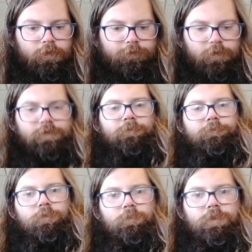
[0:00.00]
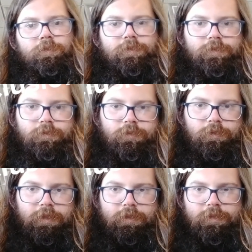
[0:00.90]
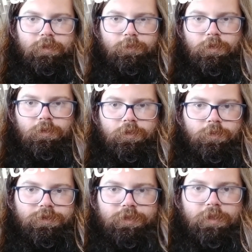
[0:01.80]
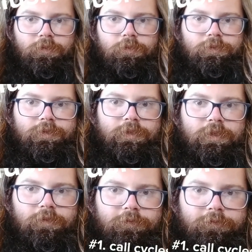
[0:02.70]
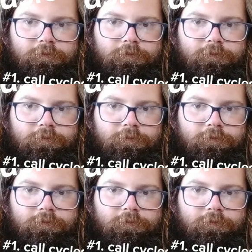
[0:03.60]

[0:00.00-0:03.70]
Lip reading: First and foremost, you need to stop calling them cycles if